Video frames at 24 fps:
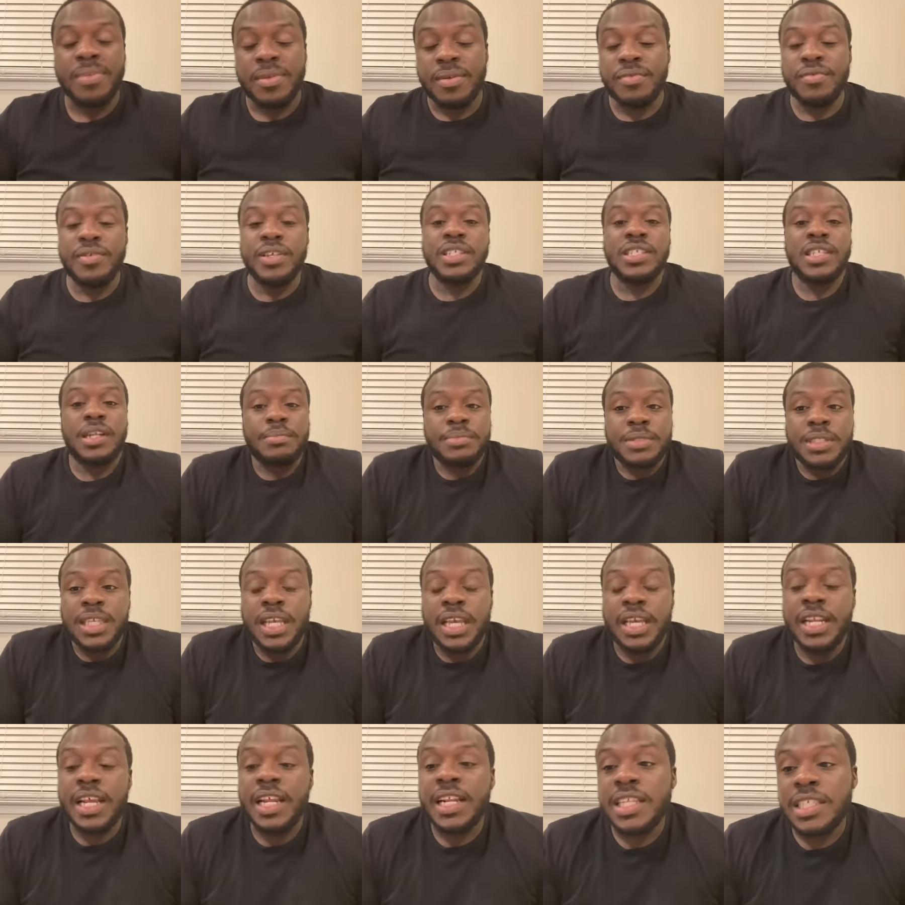The reason I'm
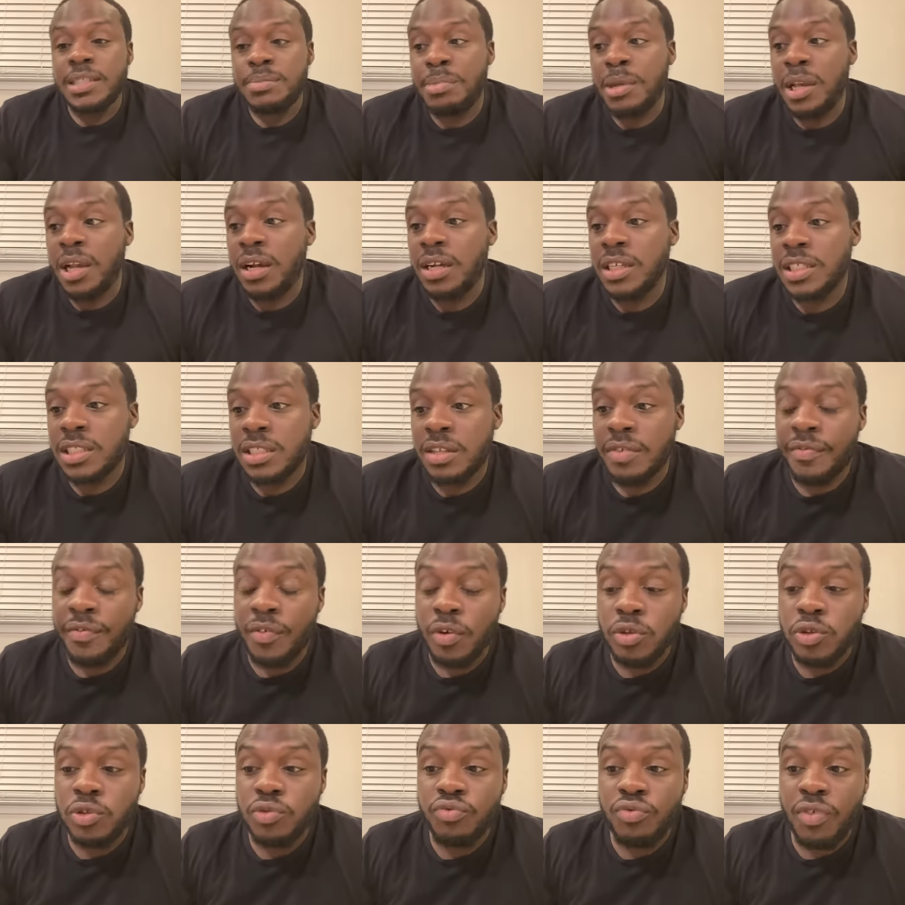saying that is because the
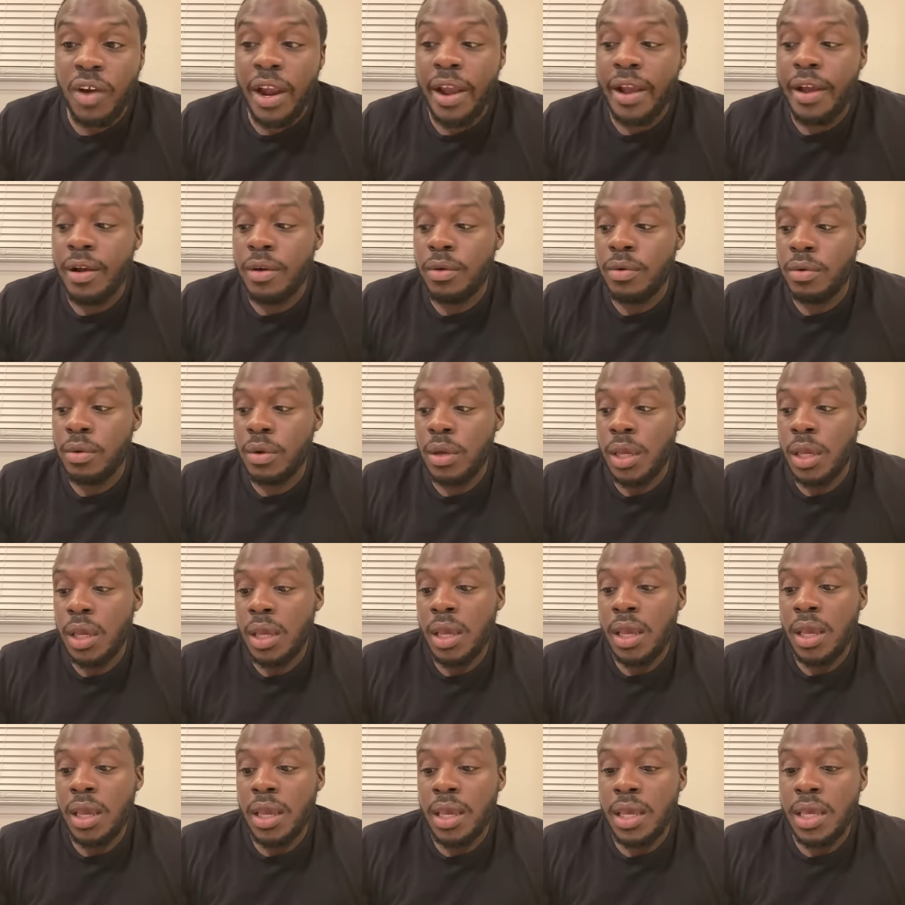first round,
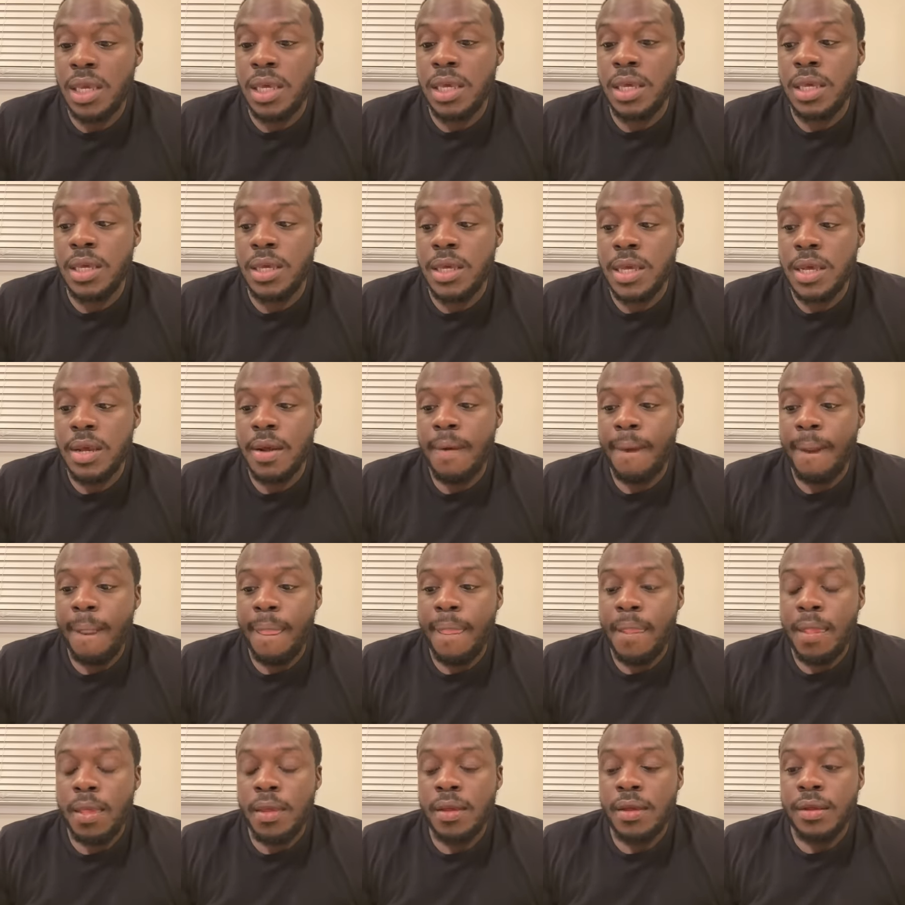he
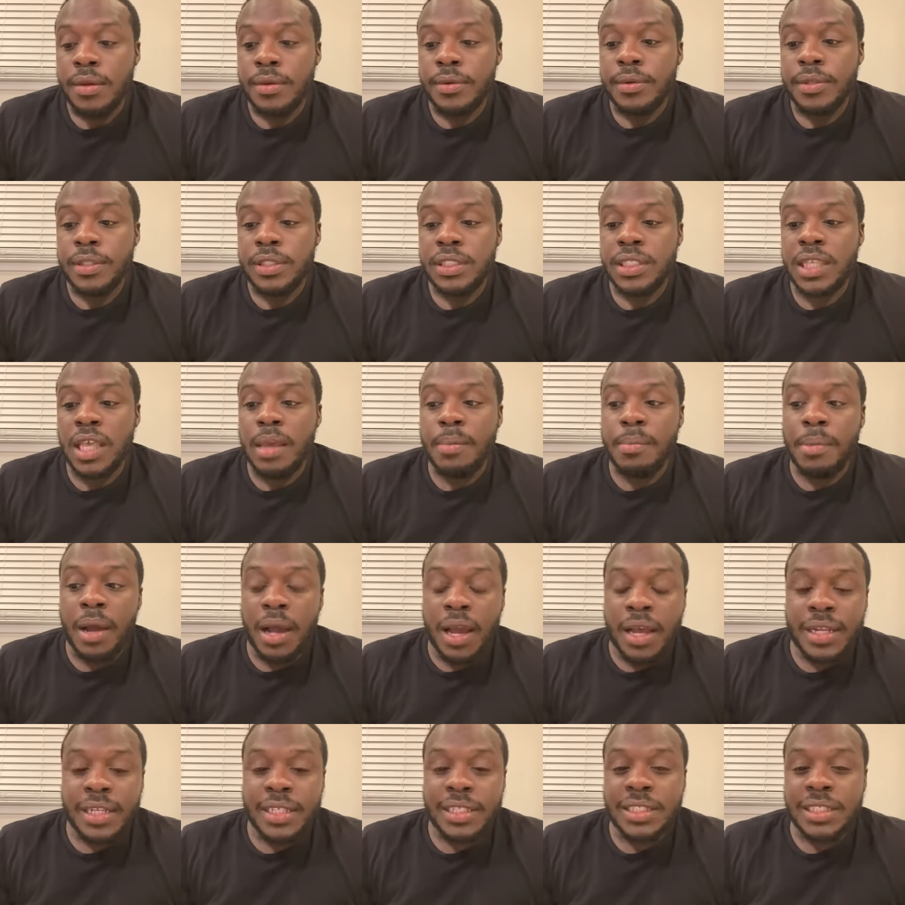stayed
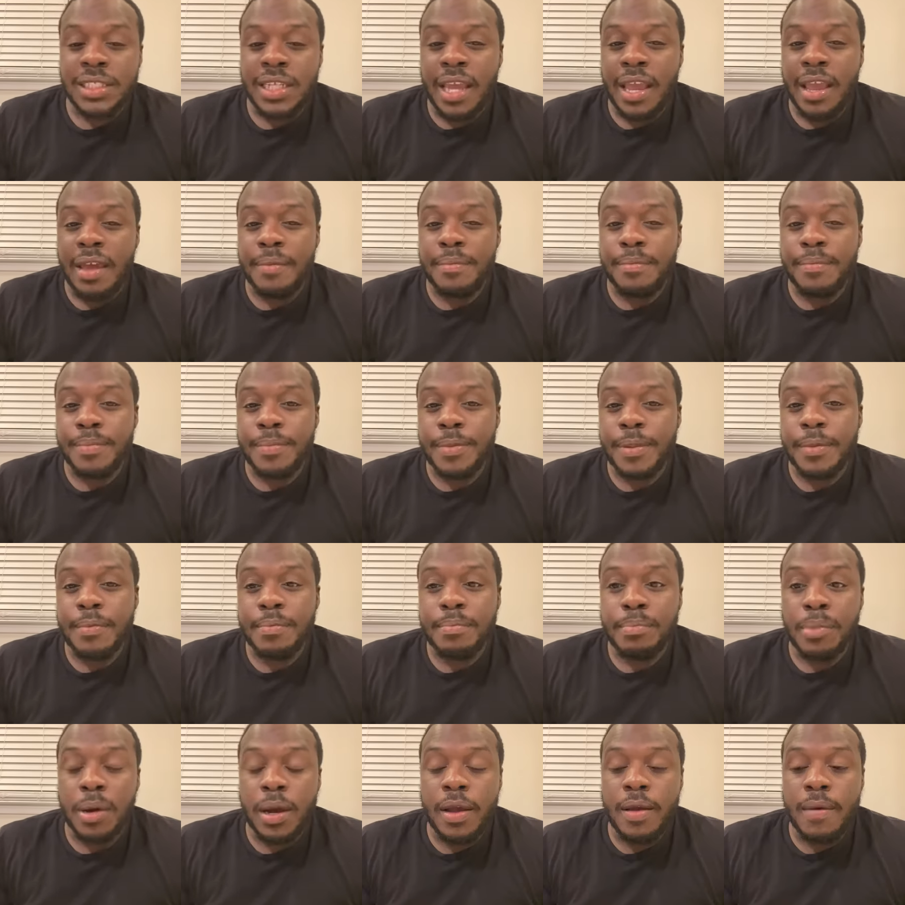behind his jab,
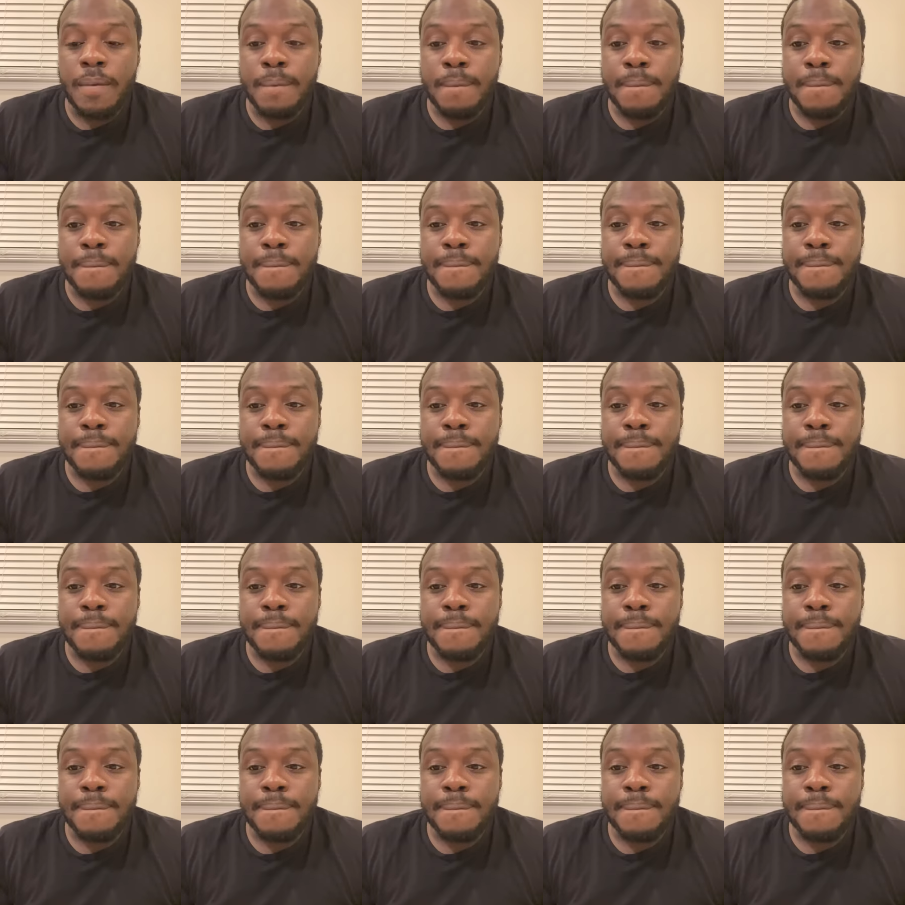but